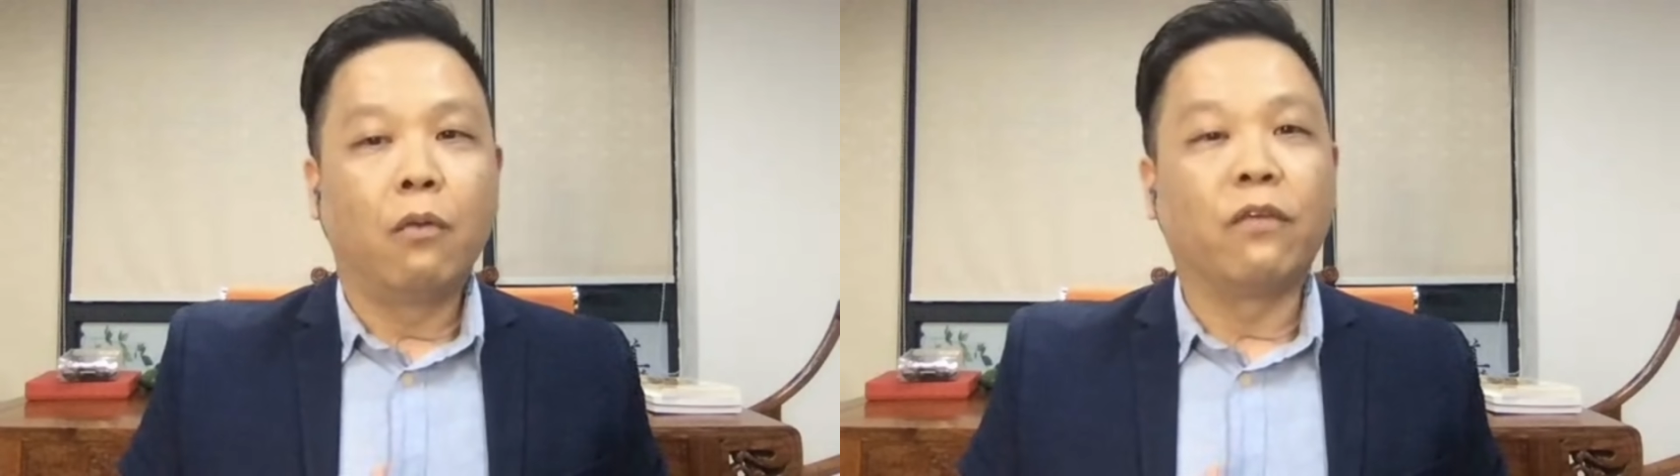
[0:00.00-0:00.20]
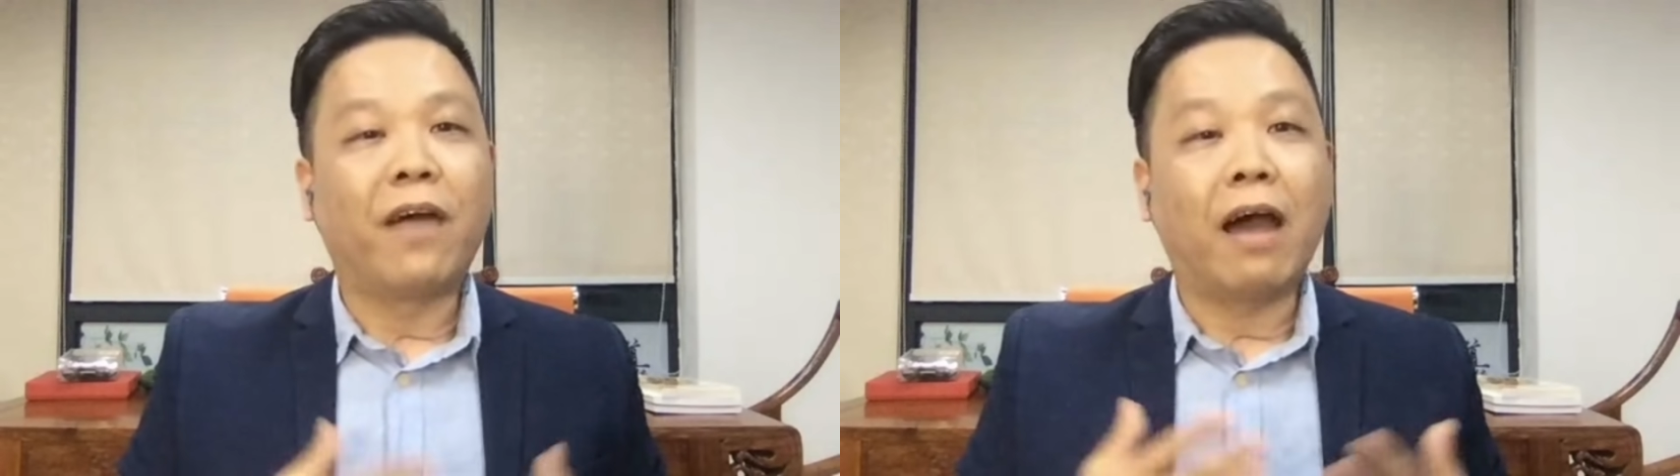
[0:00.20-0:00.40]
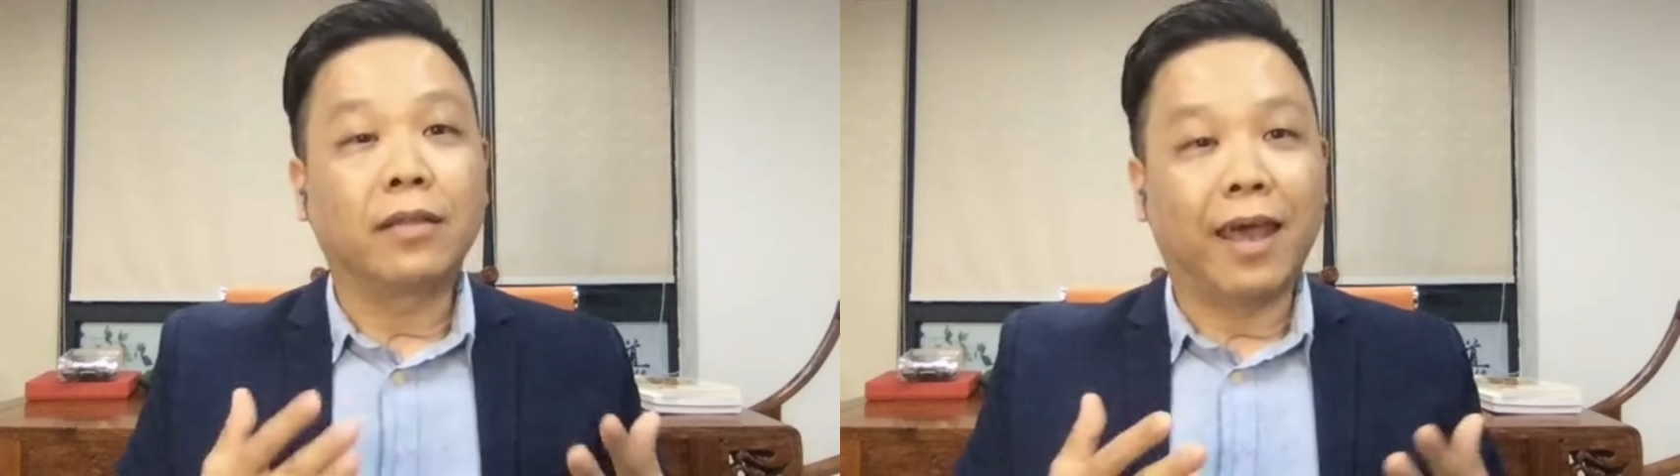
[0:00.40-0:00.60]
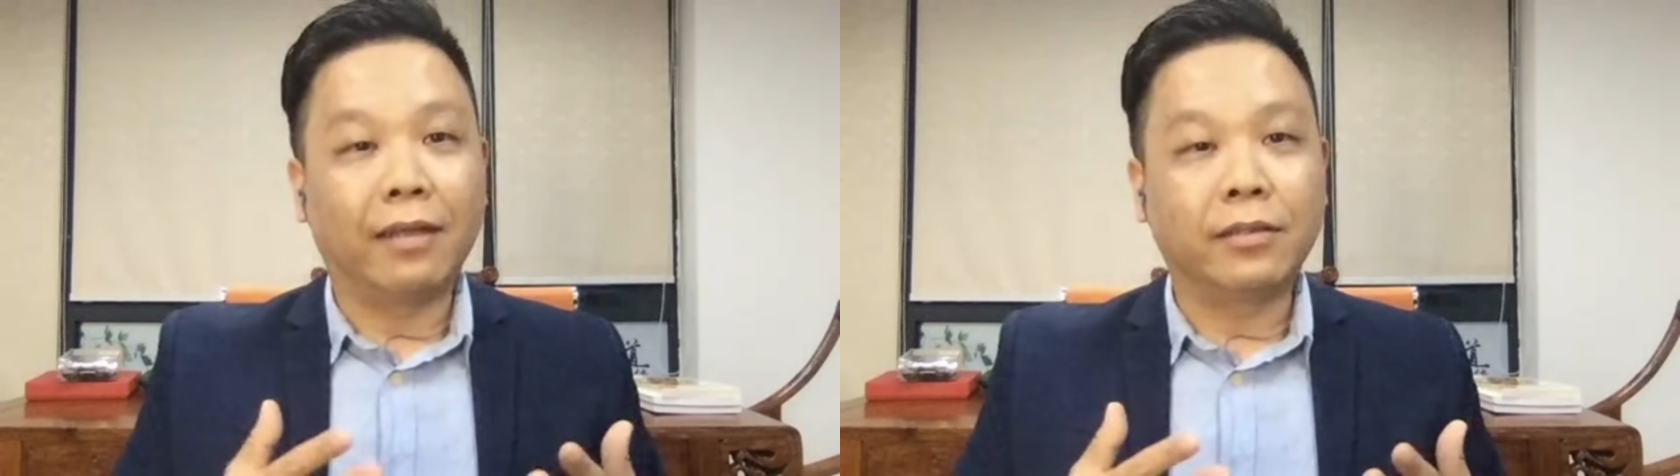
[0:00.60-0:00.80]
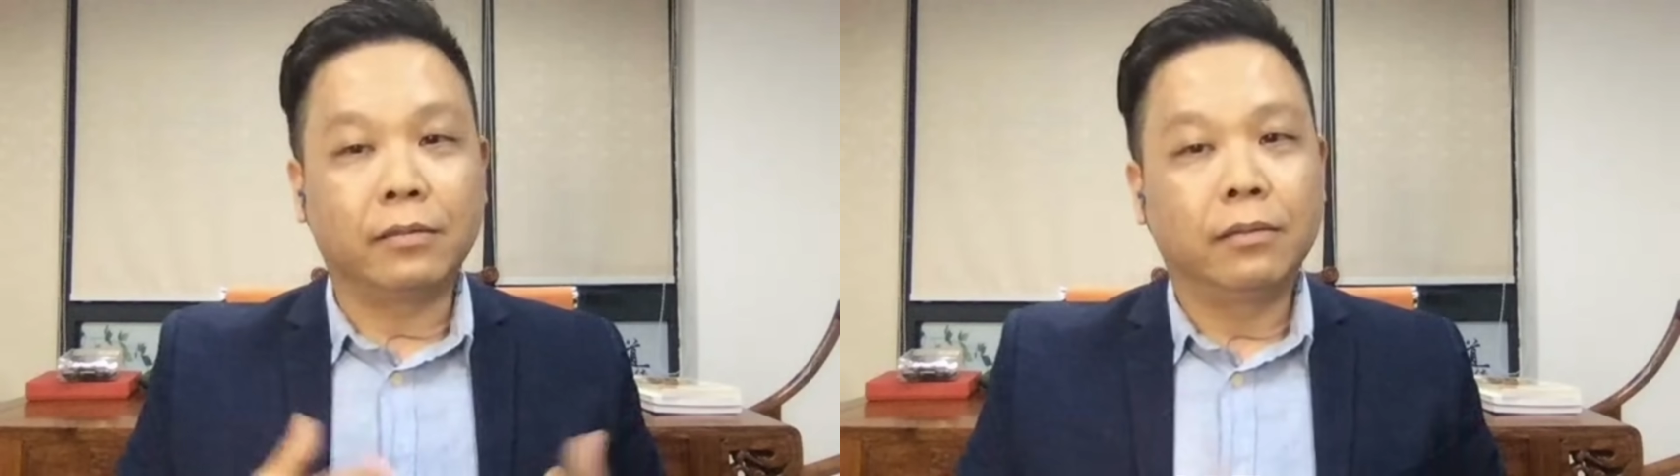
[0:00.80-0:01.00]
We found
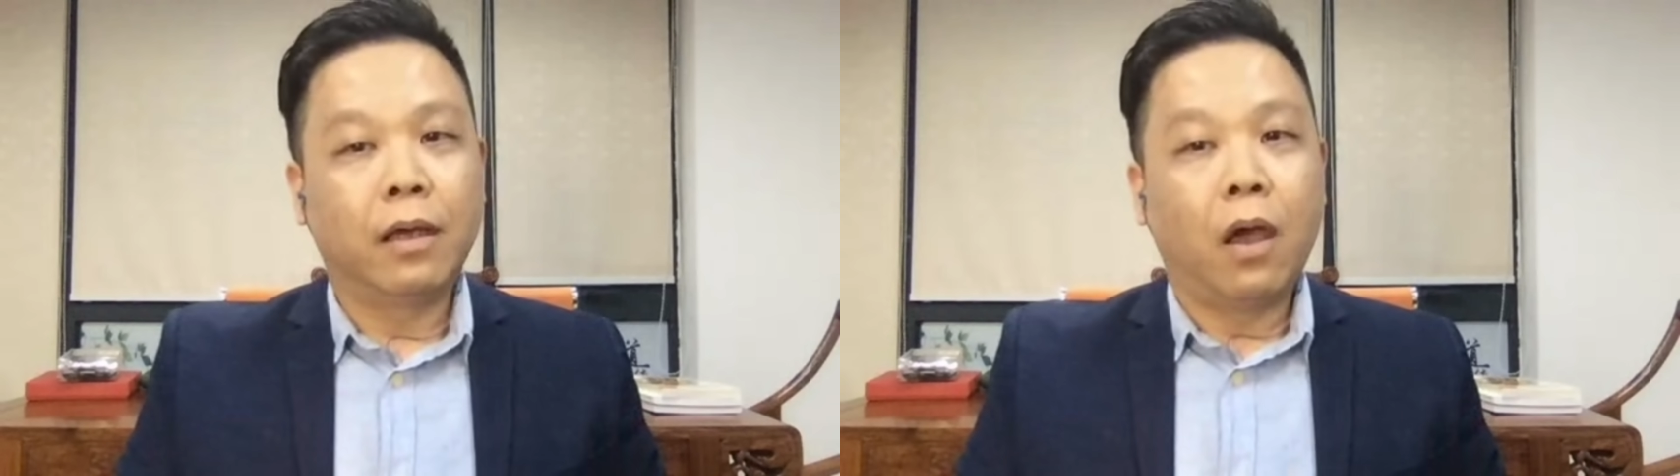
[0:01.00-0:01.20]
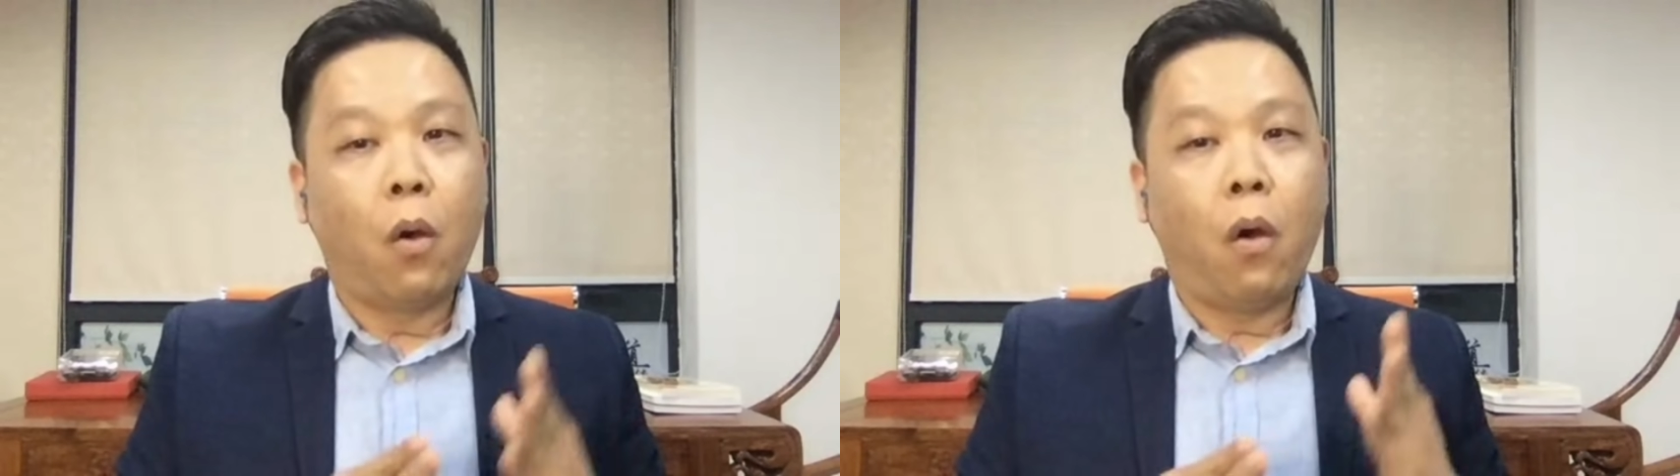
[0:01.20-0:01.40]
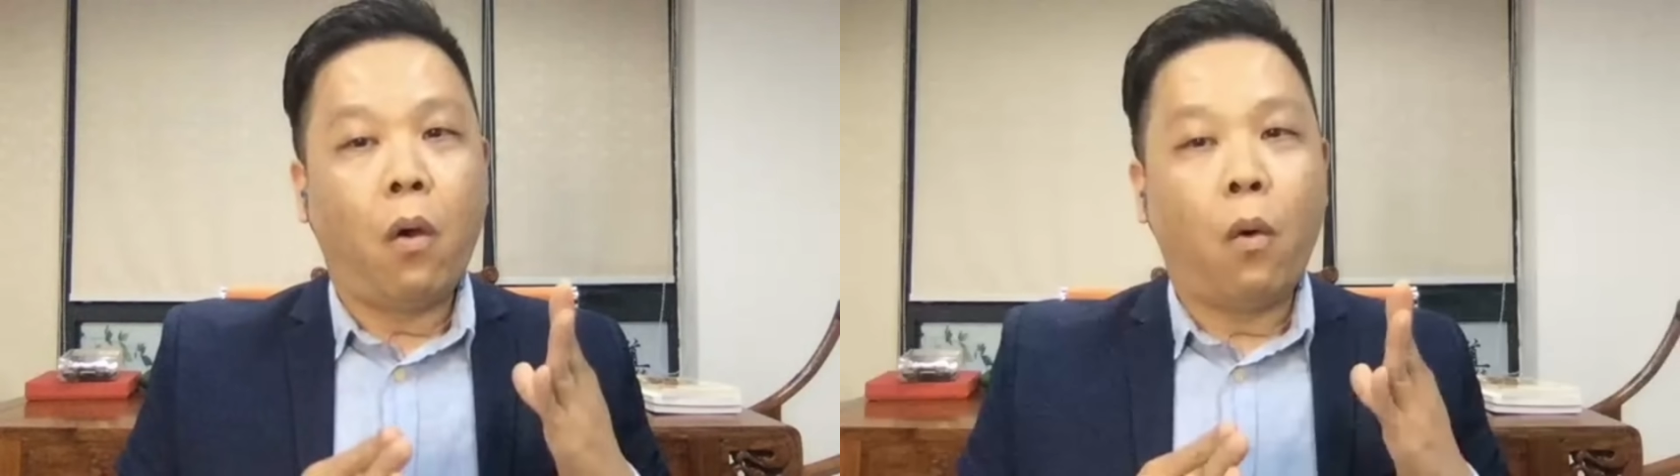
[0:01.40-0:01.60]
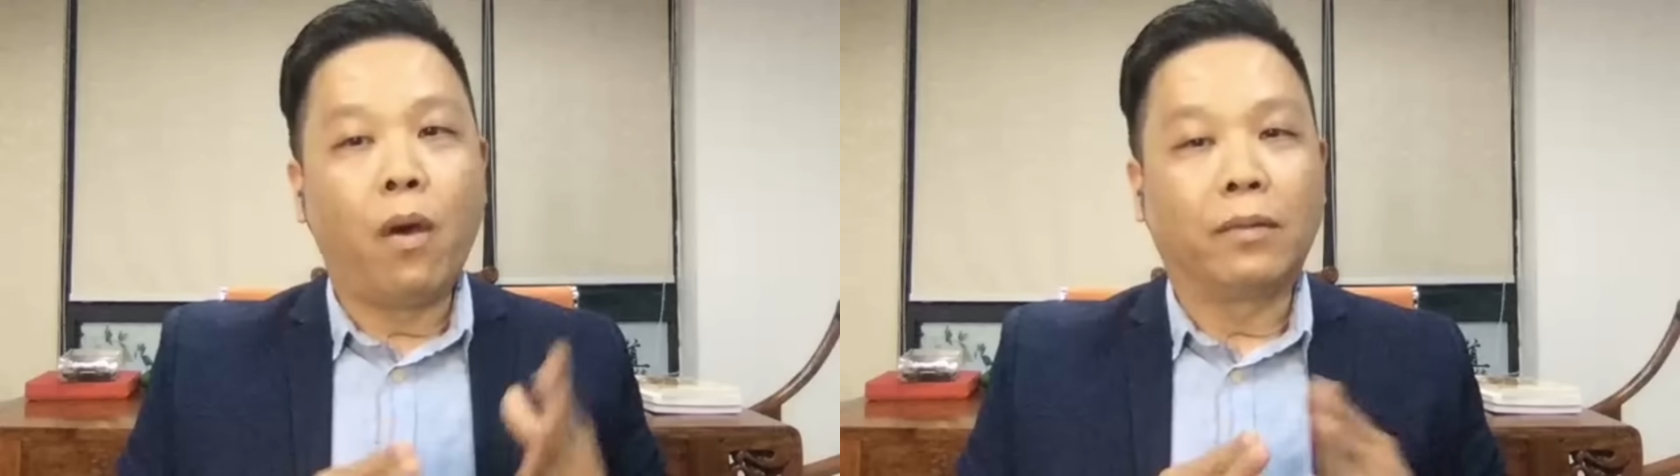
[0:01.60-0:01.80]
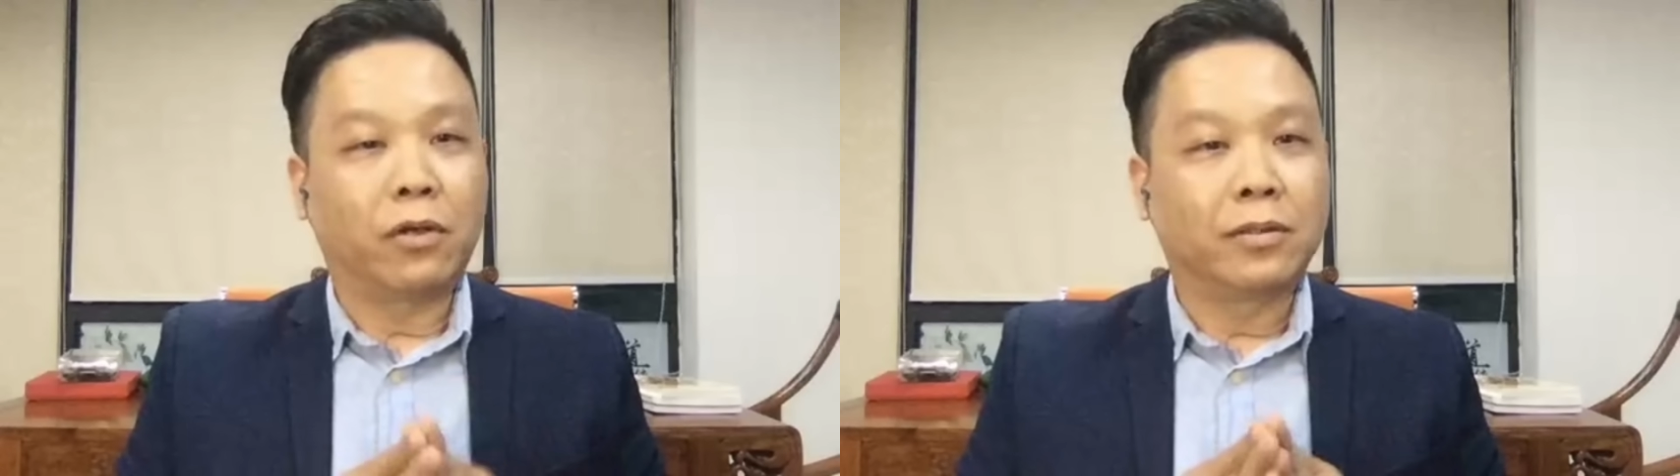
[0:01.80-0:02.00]
that
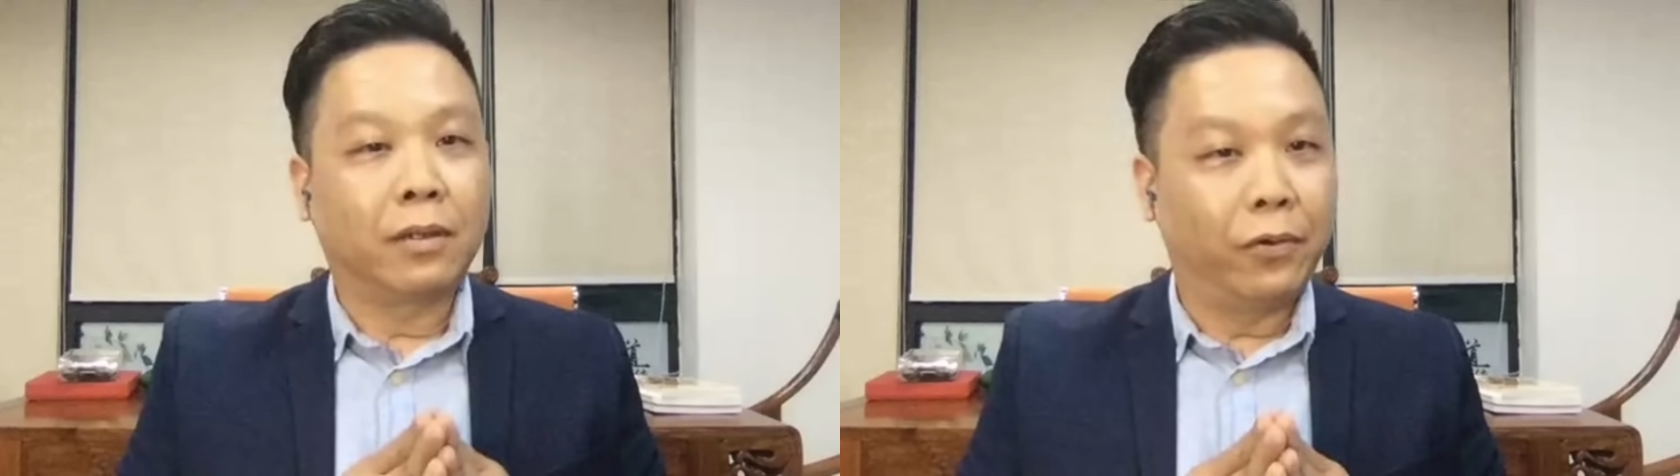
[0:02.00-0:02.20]
what Dr.